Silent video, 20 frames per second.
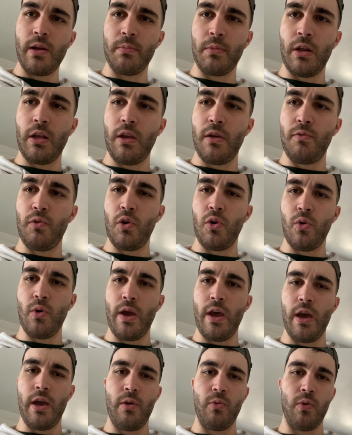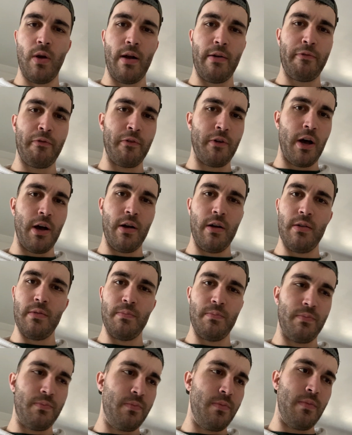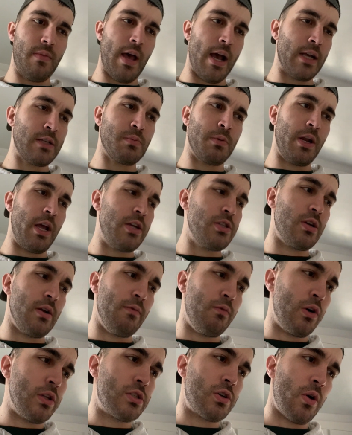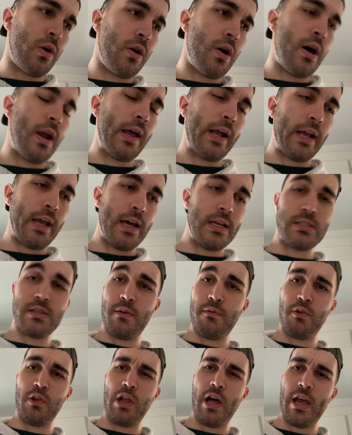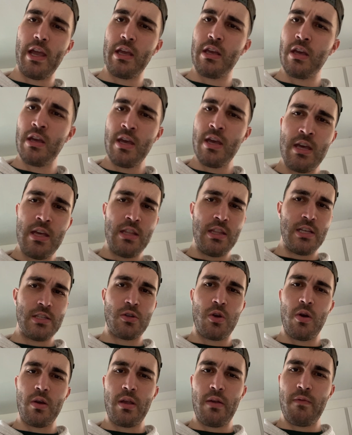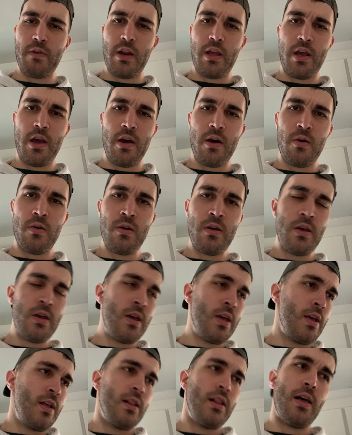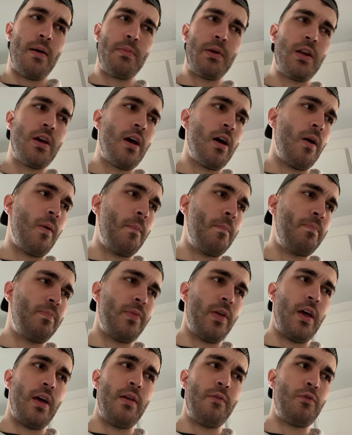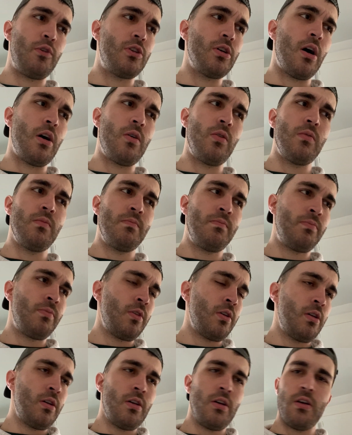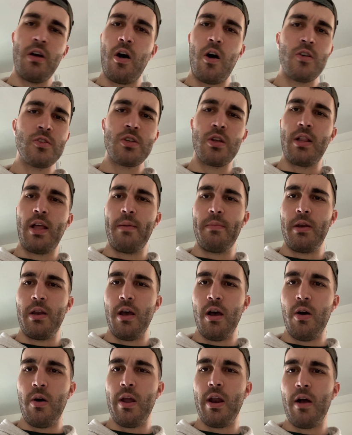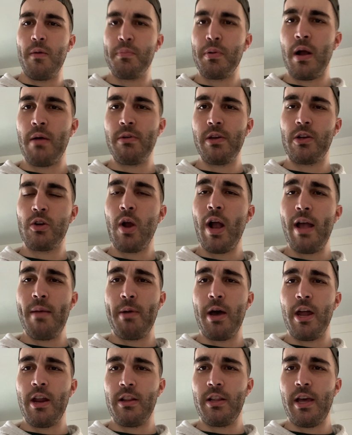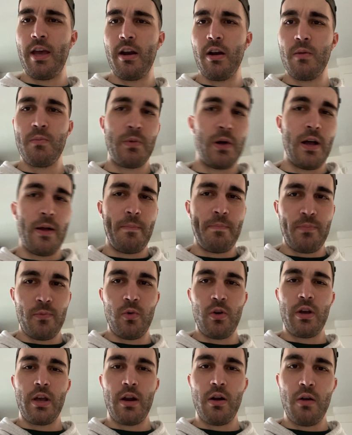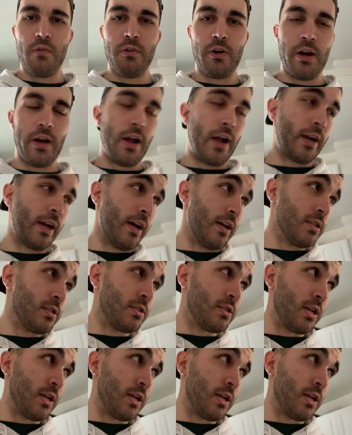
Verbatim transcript: I'm gonna give you a rough explanation of what's going on, I guess. If you like this cooking video, let me know. And if you don't, also let me know and I'll probably cry about it later, but we'll get over it, I guess,